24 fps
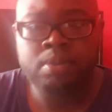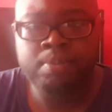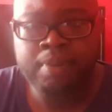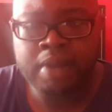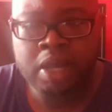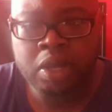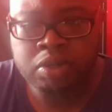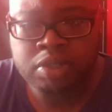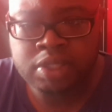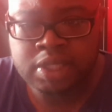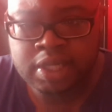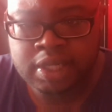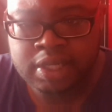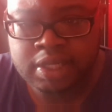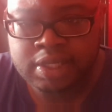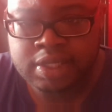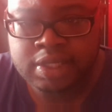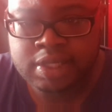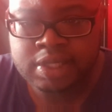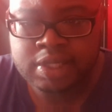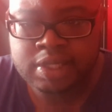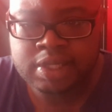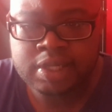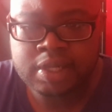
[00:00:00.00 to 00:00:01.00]
about
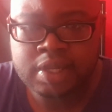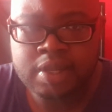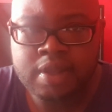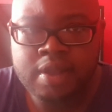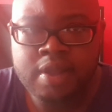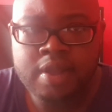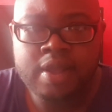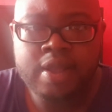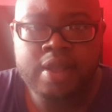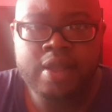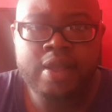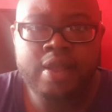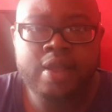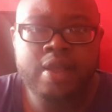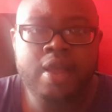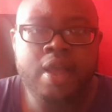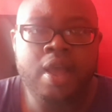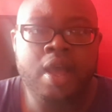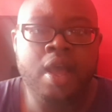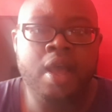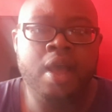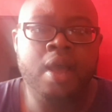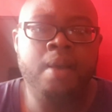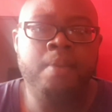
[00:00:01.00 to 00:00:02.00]
it.
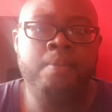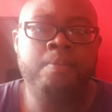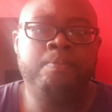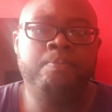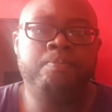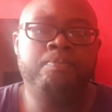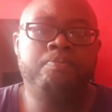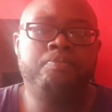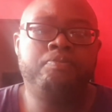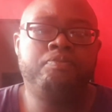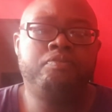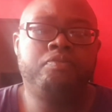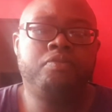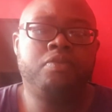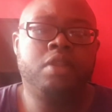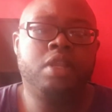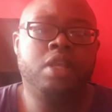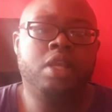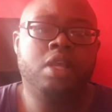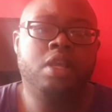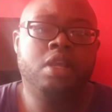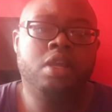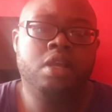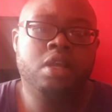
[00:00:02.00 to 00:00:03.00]
Anytime
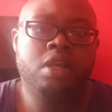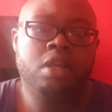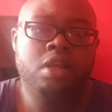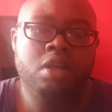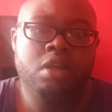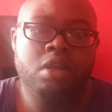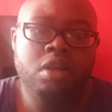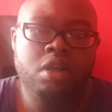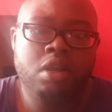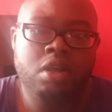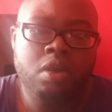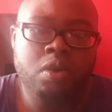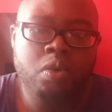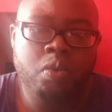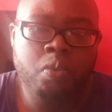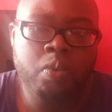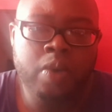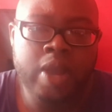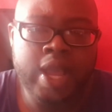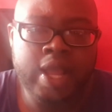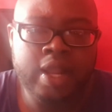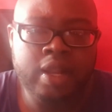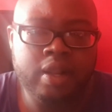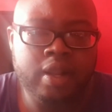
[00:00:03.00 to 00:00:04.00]

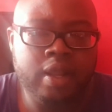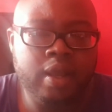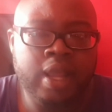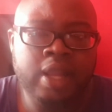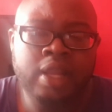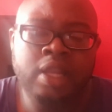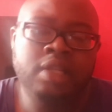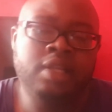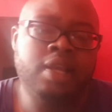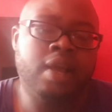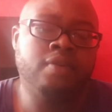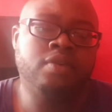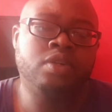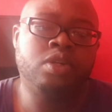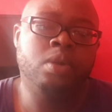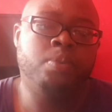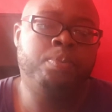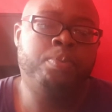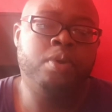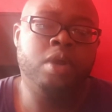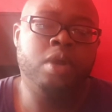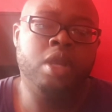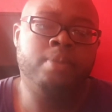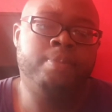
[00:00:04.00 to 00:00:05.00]
she
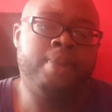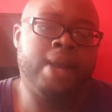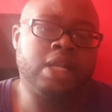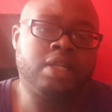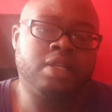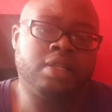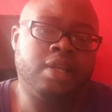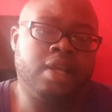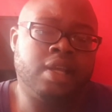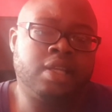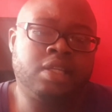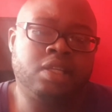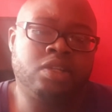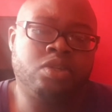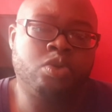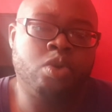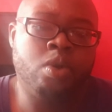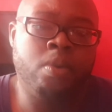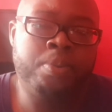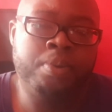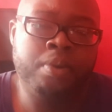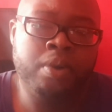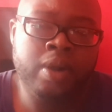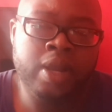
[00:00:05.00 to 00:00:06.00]
reported back to the Essex
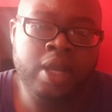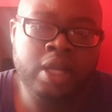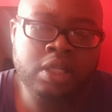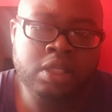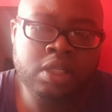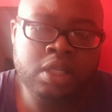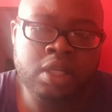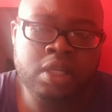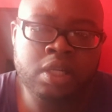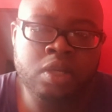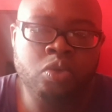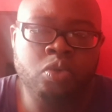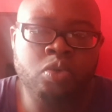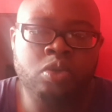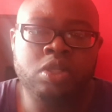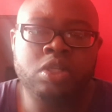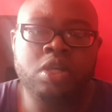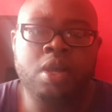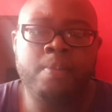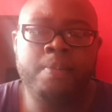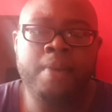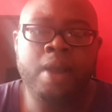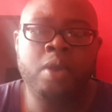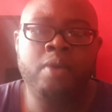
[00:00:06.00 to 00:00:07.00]
Corporation, they would always
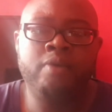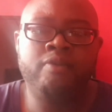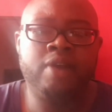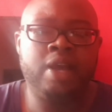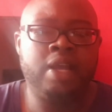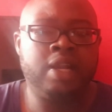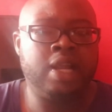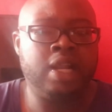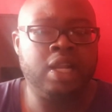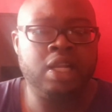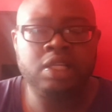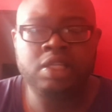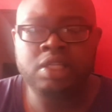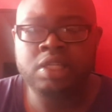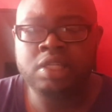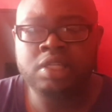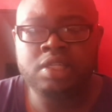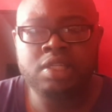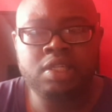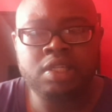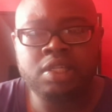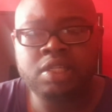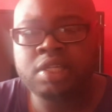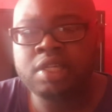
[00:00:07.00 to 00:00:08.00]
come back with
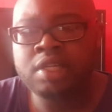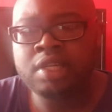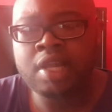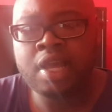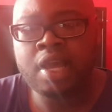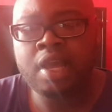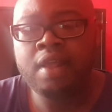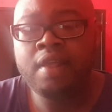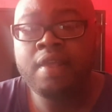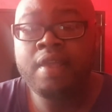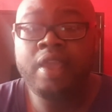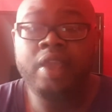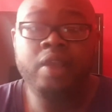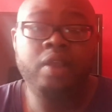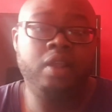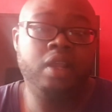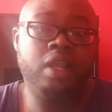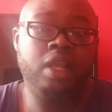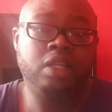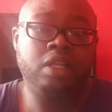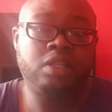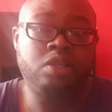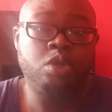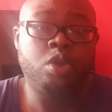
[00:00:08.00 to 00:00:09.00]
analysis, this and that,
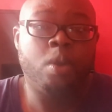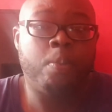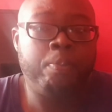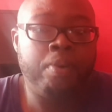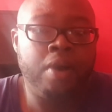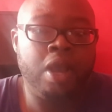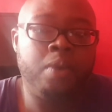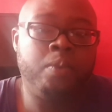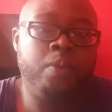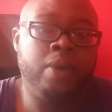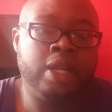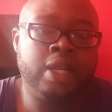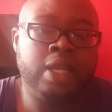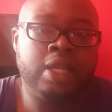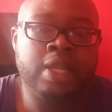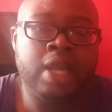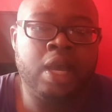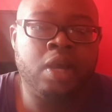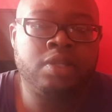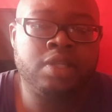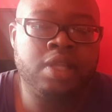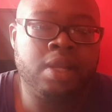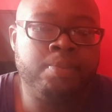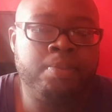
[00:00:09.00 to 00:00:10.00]
to the point where they
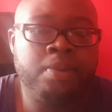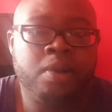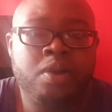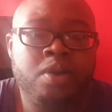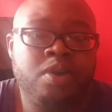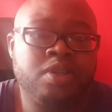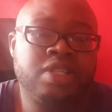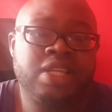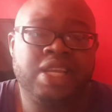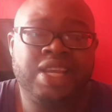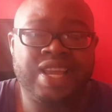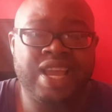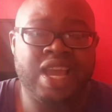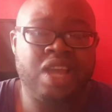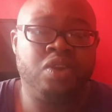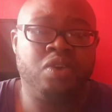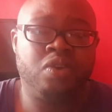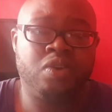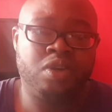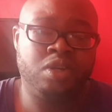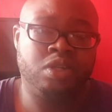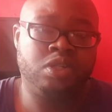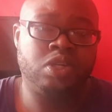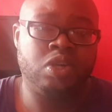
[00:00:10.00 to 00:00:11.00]
now said, because they
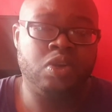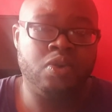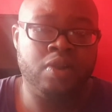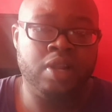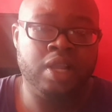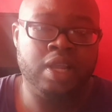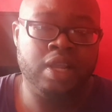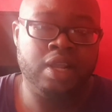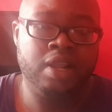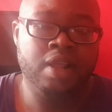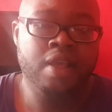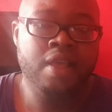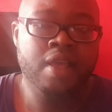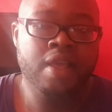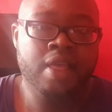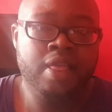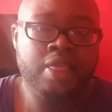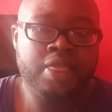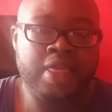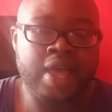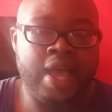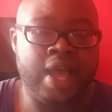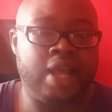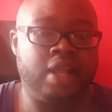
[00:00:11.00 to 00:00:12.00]
cannot control it,
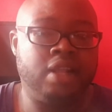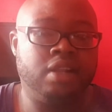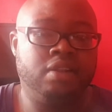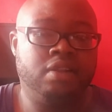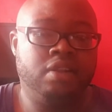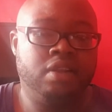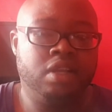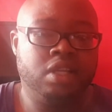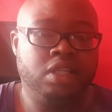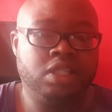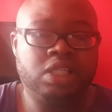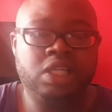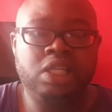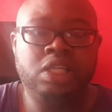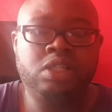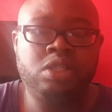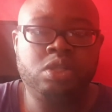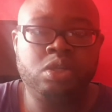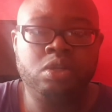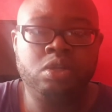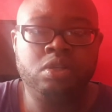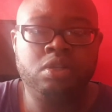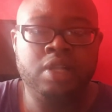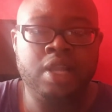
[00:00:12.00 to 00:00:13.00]
that she
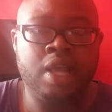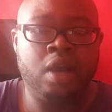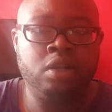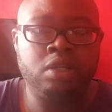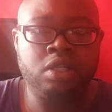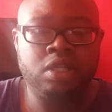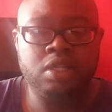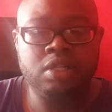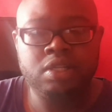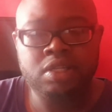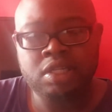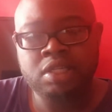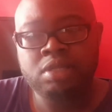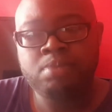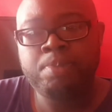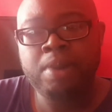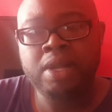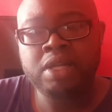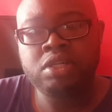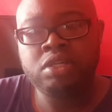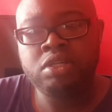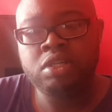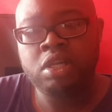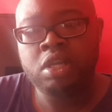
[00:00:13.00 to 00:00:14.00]
should now
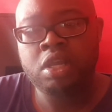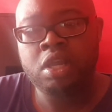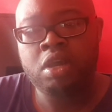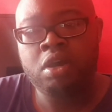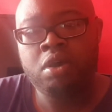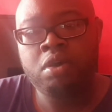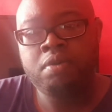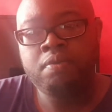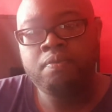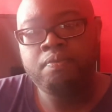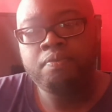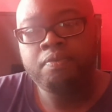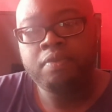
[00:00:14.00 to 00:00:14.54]
dispatch the girl.